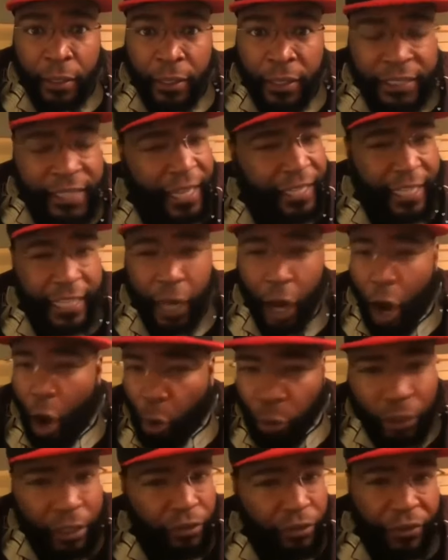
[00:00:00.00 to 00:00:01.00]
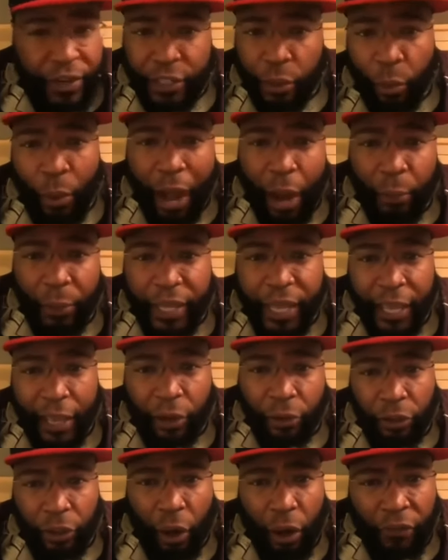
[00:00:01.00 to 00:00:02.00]
said the only reason why we
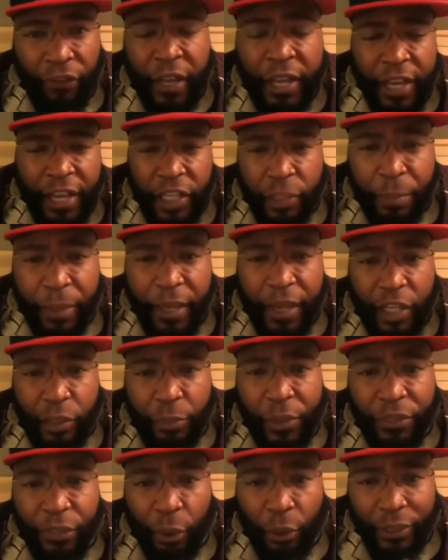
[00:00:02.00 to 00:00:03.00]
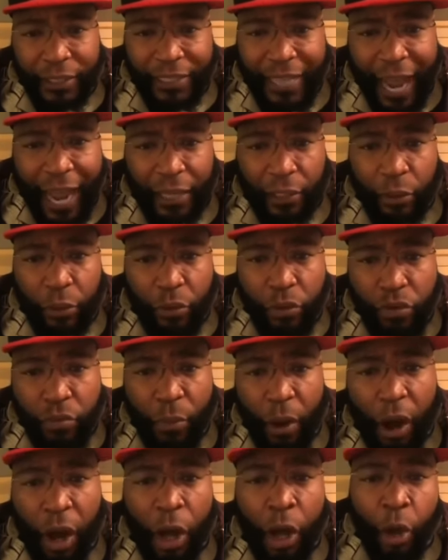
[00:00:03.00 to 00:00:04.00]
held off is because we thought Dr.
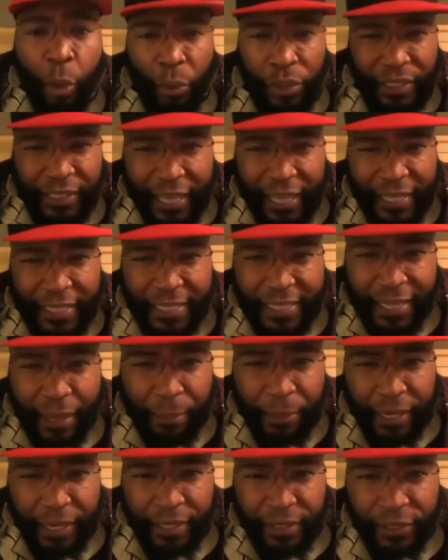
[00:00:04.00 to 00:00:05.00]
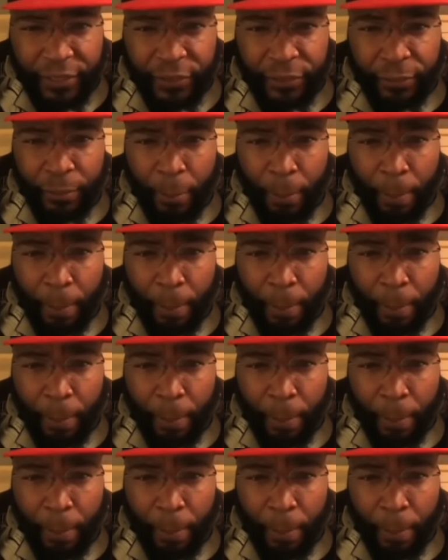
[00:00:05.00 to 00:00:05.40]
Umar was getting some of this.